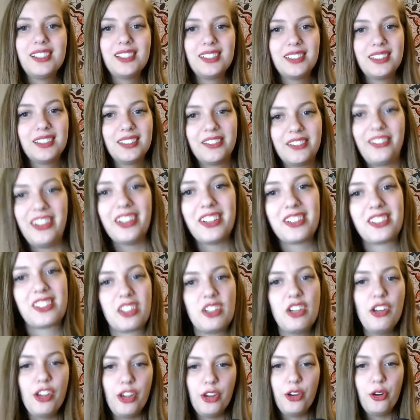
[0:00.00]
feels
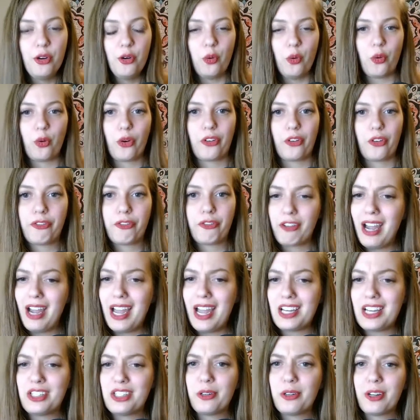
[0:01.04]
new or
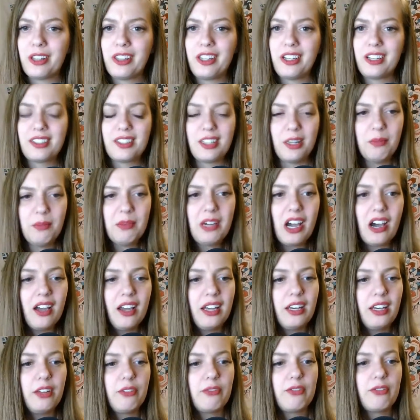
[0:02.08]
fresh, or there's some
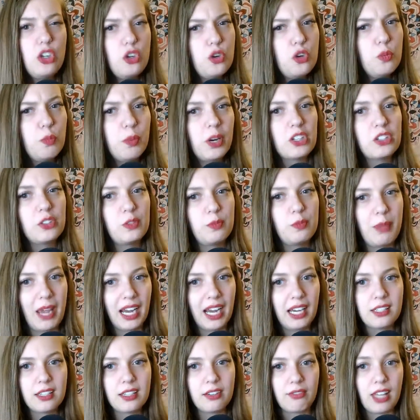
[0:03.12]
kind of new
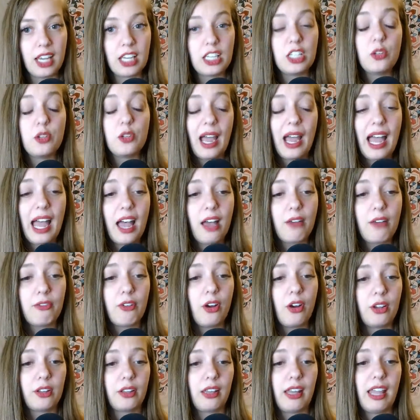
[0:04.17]
perspective that you have
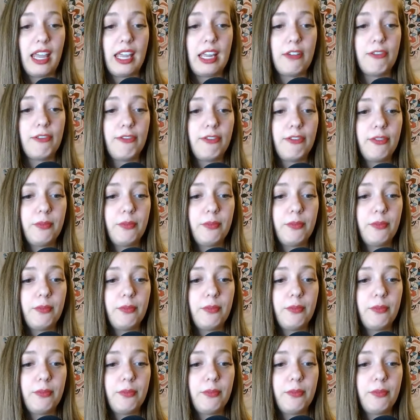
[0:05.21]
on life.